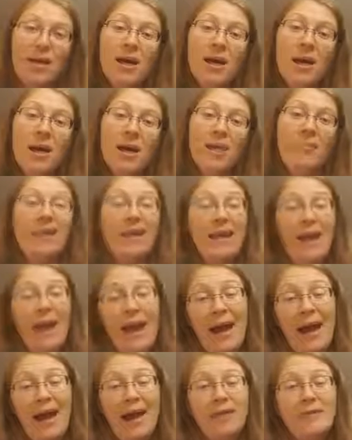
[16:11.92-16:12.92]
and
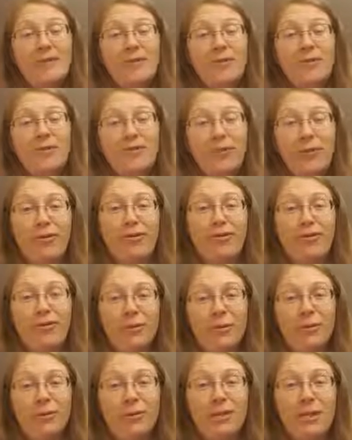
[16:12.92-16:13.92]
ask for
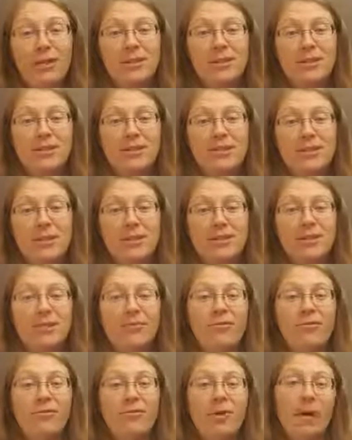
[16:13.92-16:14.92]
food. And so
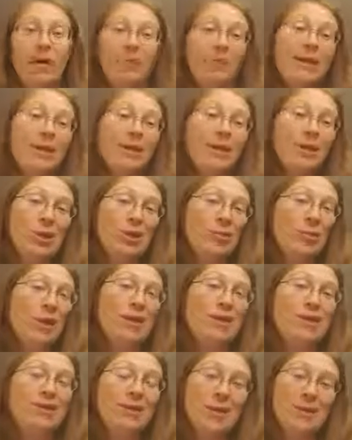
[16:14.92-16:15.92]
Joseph immediately
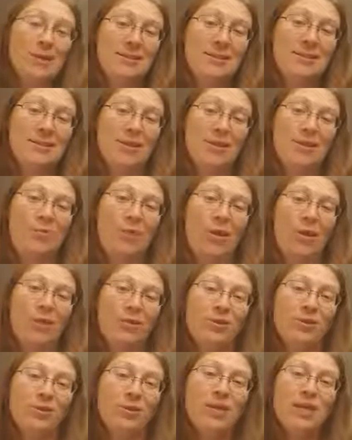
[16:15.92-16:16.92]
recognizes his
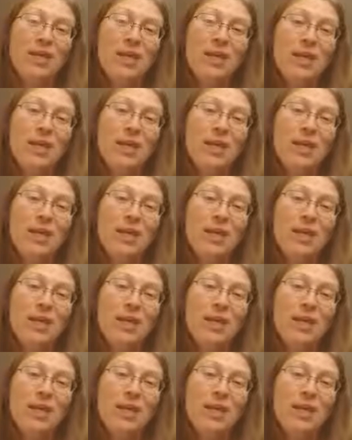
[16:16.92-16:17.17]
brothers.